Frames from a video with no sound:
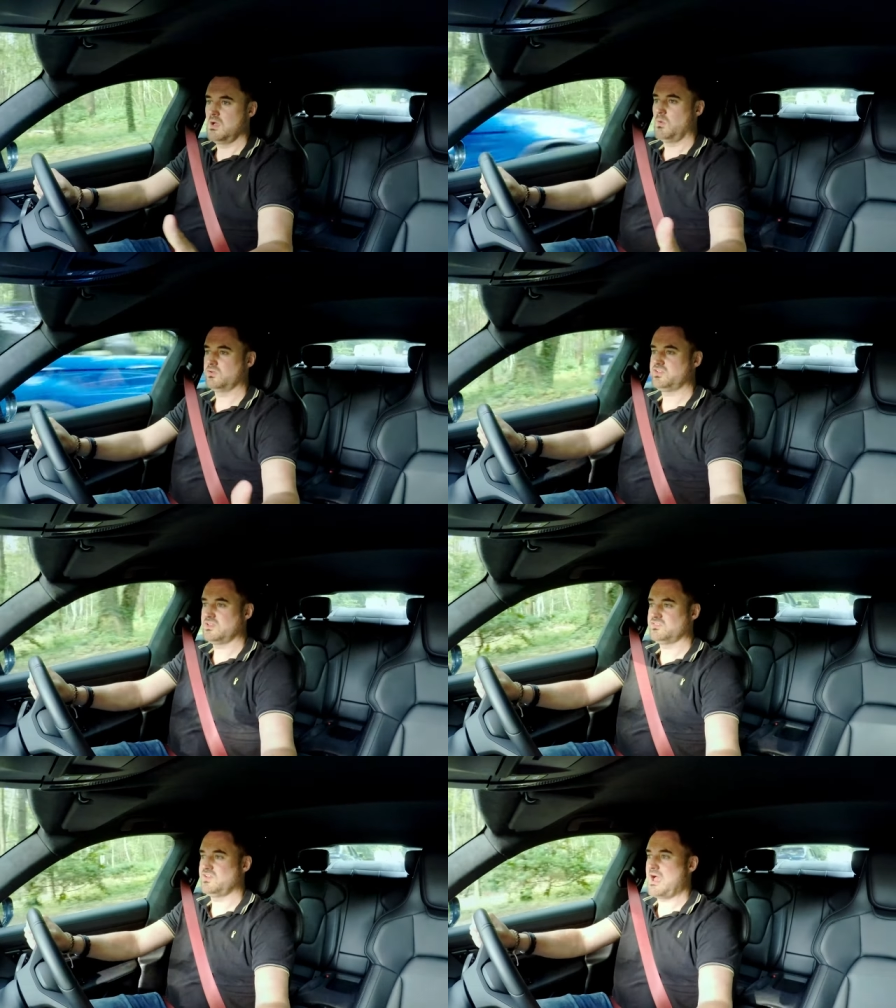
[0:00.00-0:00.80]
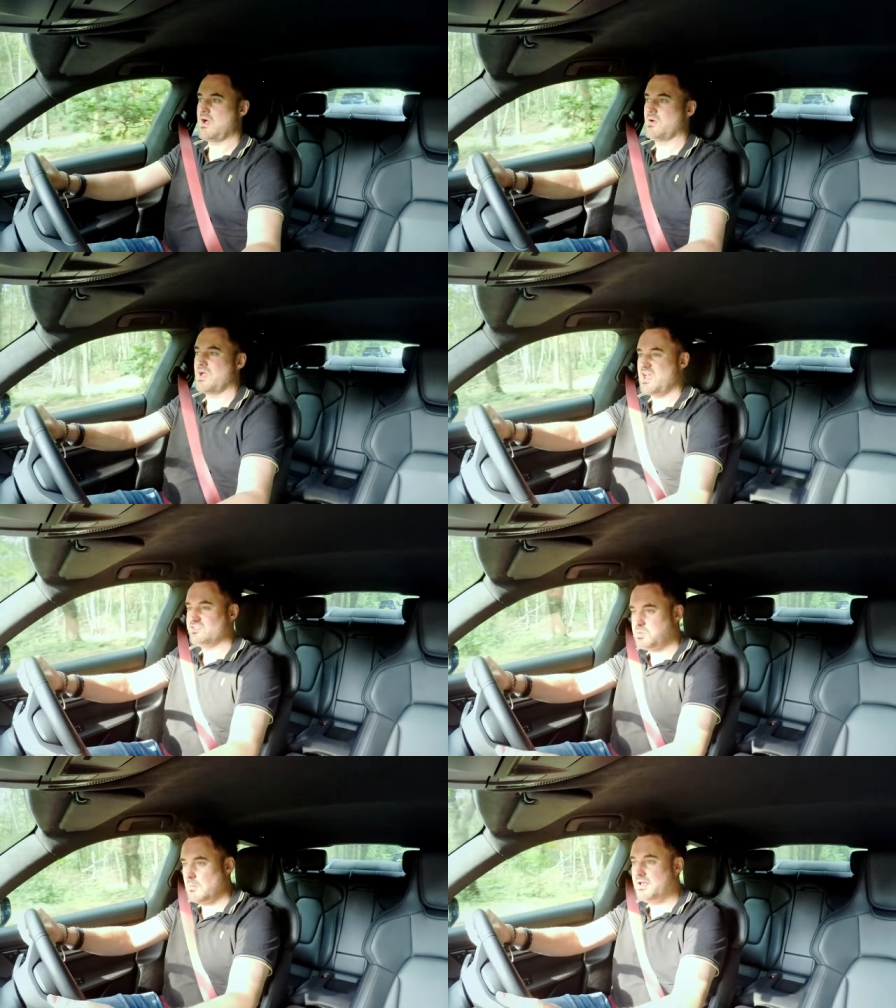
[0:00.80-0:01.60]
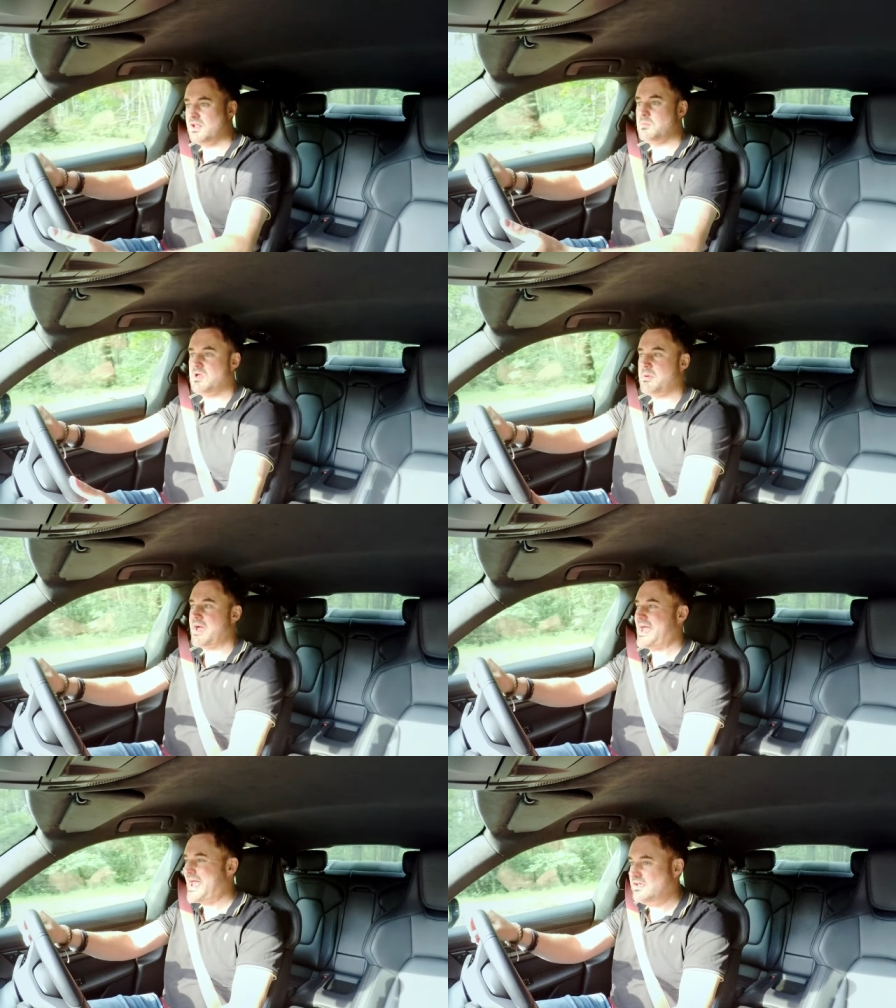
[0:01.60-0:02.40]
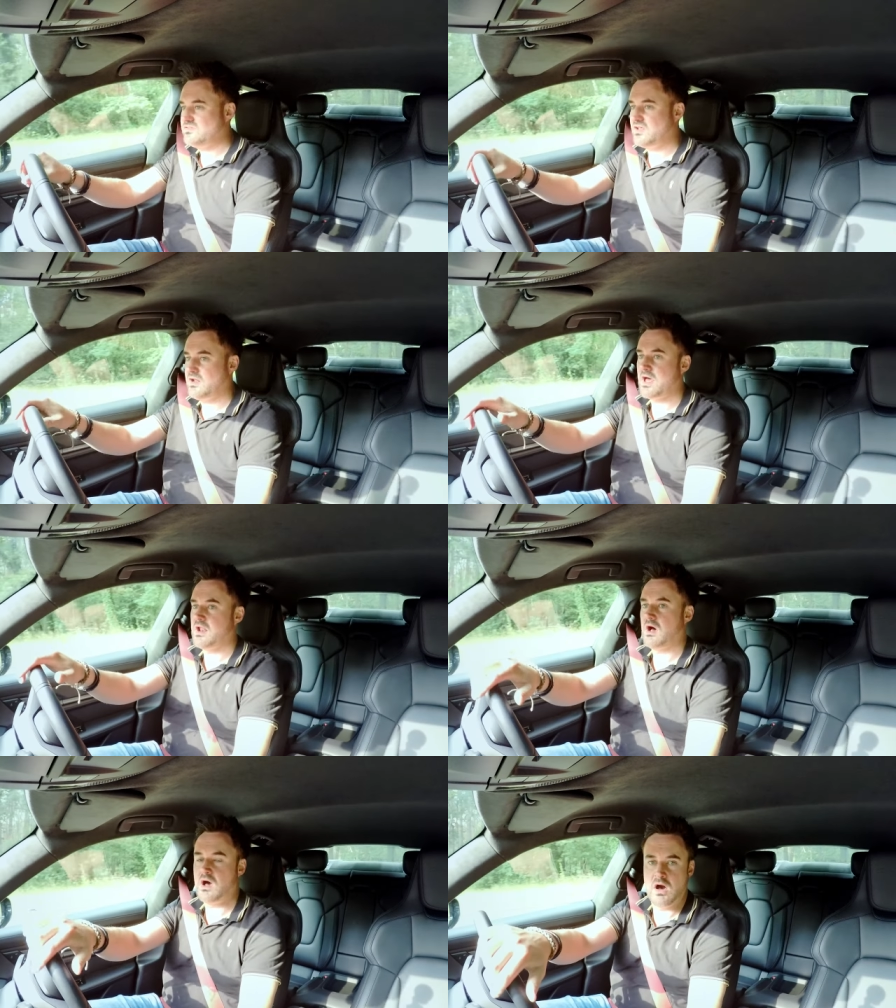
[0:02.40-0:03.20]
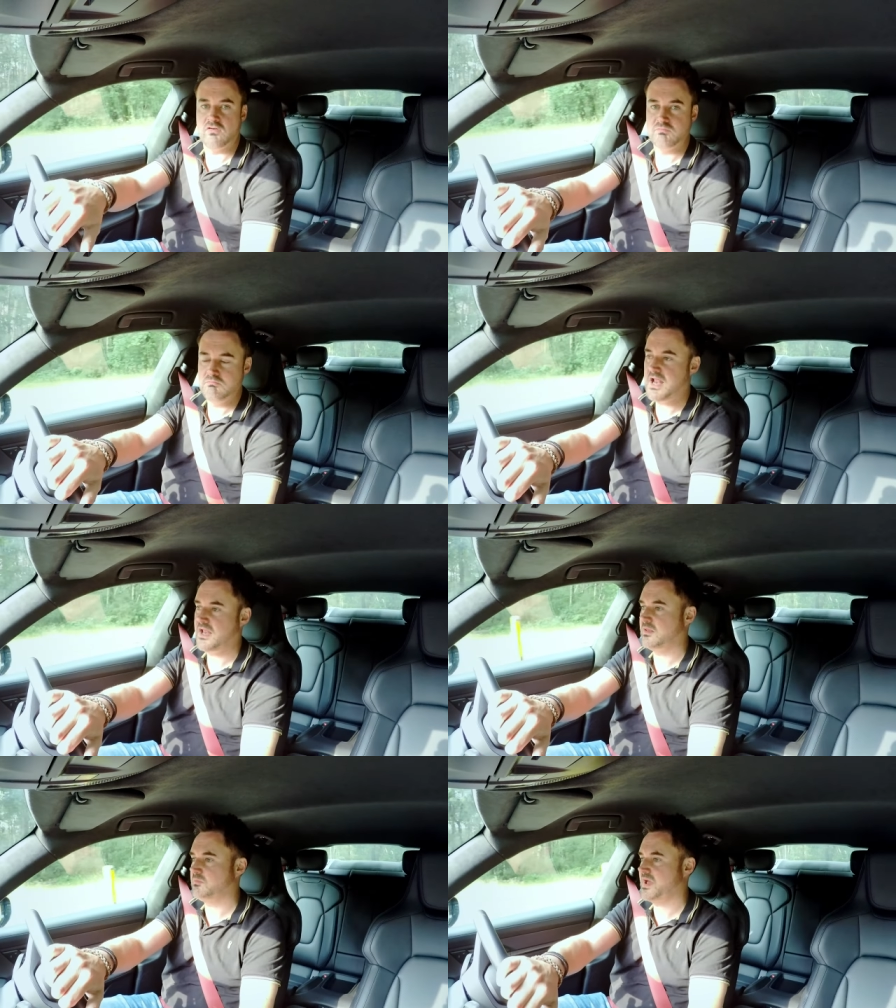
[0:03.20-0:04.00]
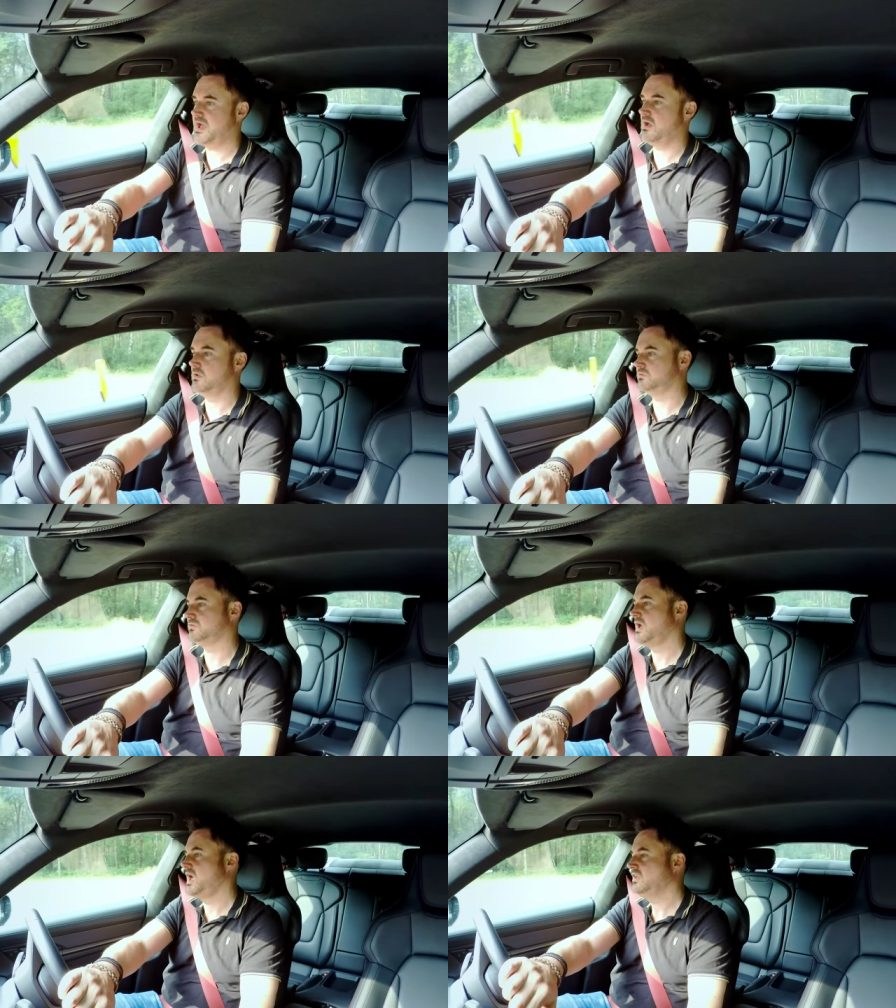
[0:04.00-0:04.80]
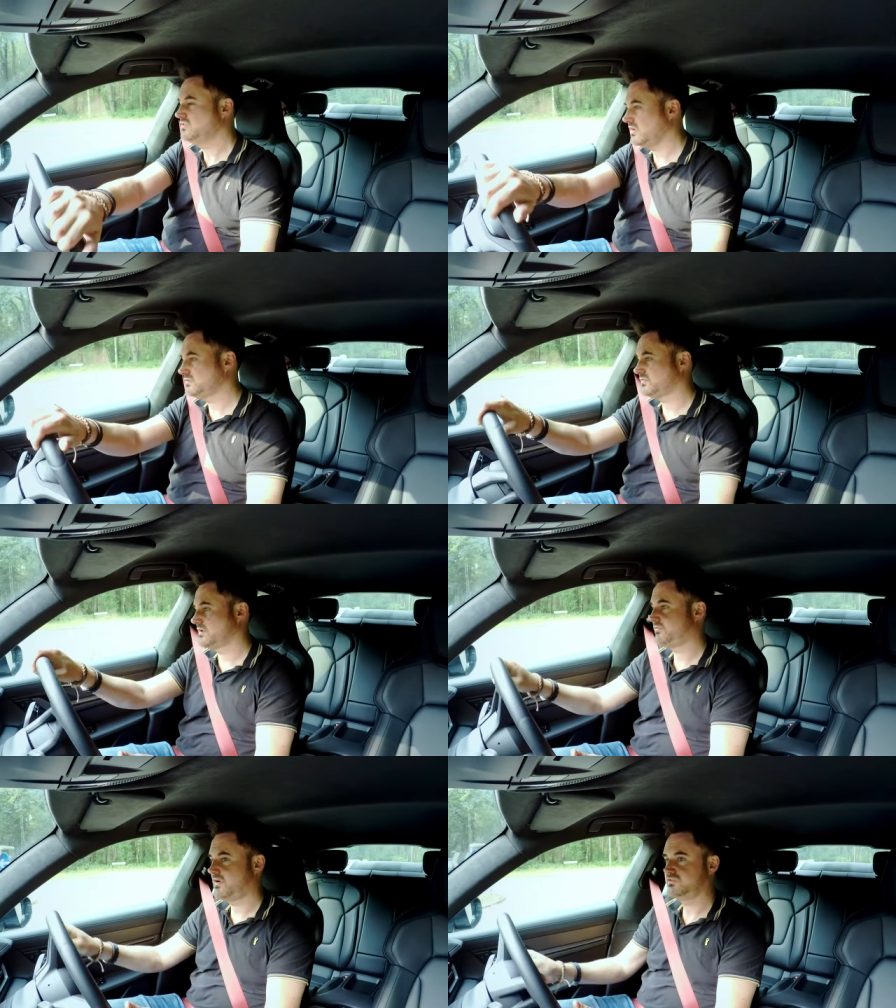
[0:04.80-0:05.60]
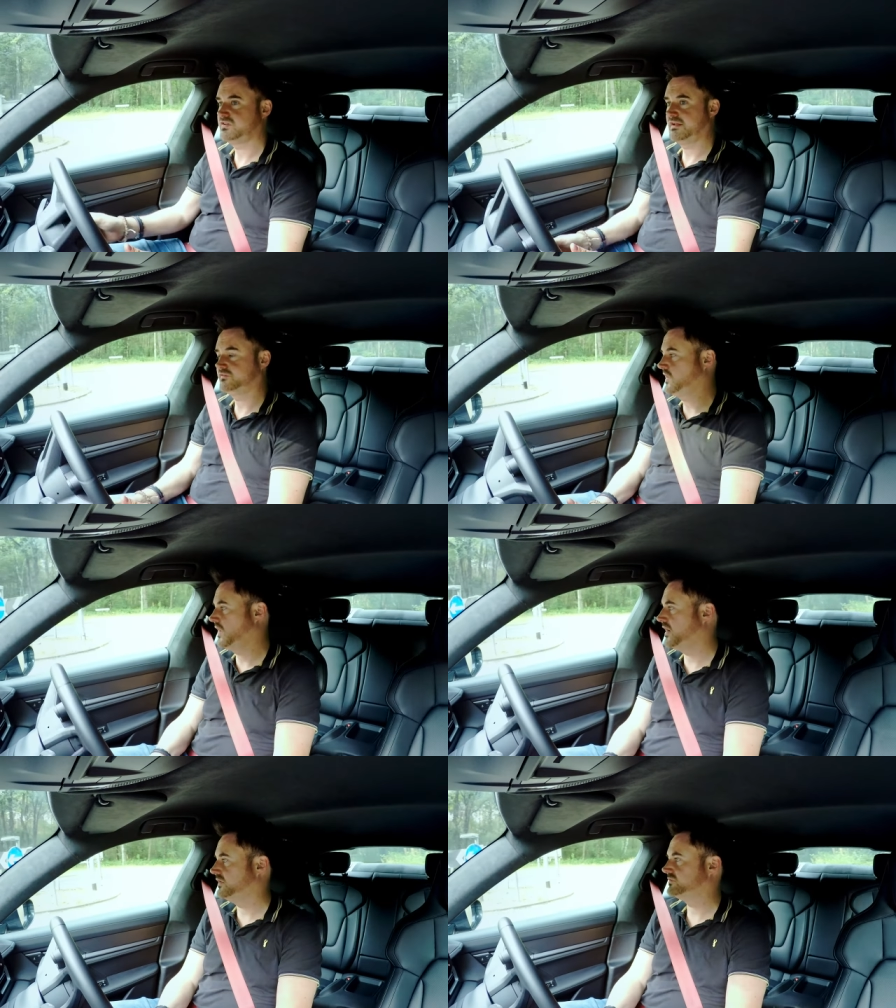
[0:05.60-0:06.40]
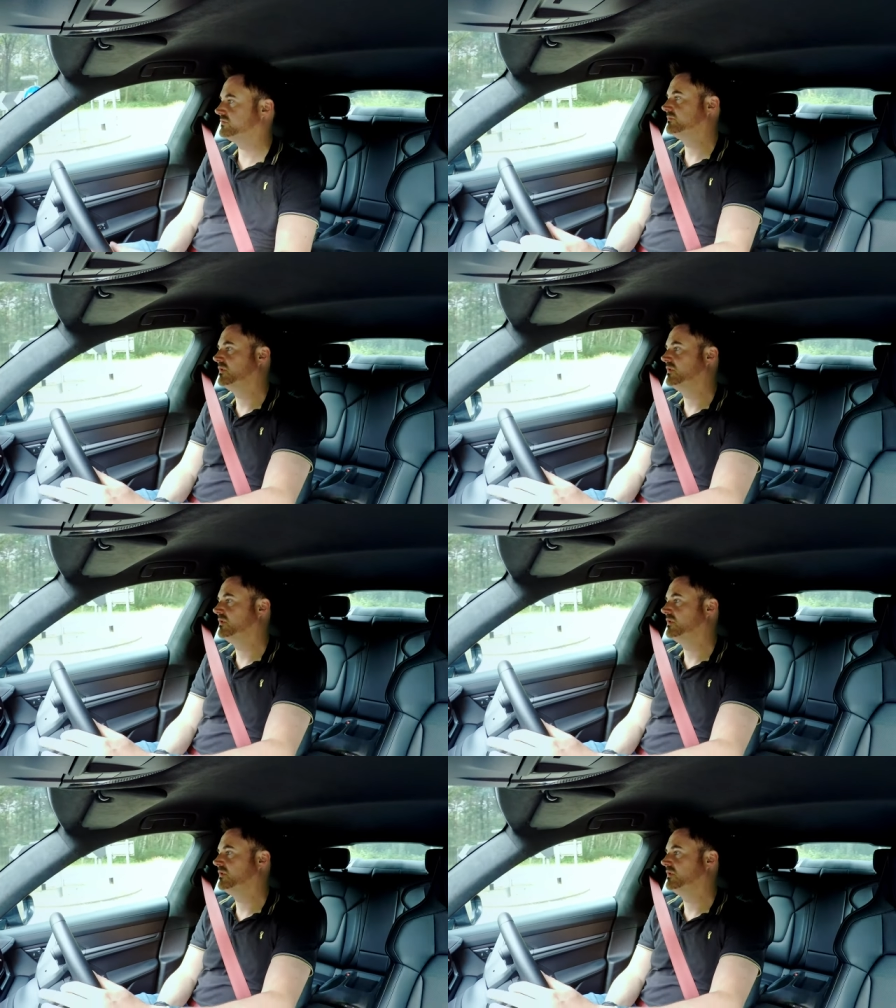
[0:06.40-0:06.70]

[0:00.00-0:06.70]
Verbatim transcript: watching this now, it's probably going to be about 18 and a half million pounds just for a front set of tyres,